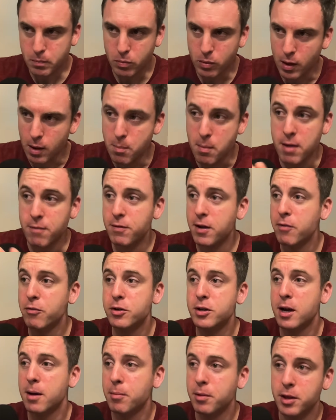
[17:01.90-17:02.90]
my favorite
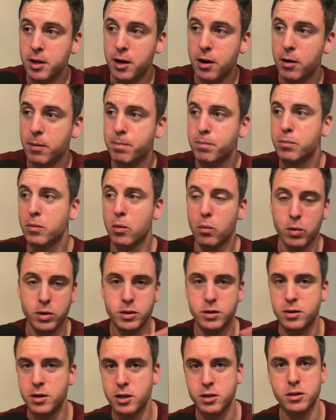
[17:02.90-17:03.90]
time of the year was
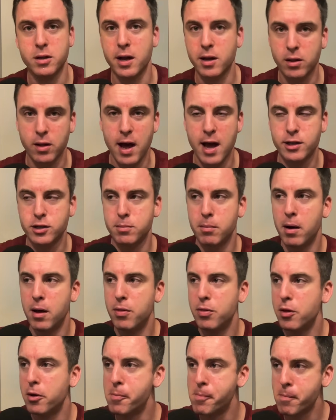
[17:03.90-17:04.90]
this like last
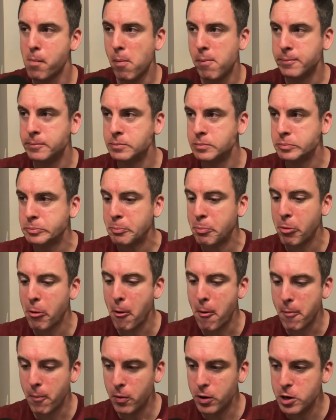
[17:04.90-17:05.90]
month,
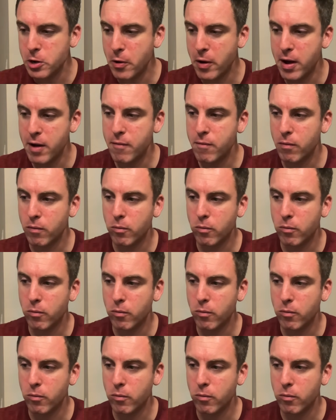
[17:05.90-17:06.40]
where you have the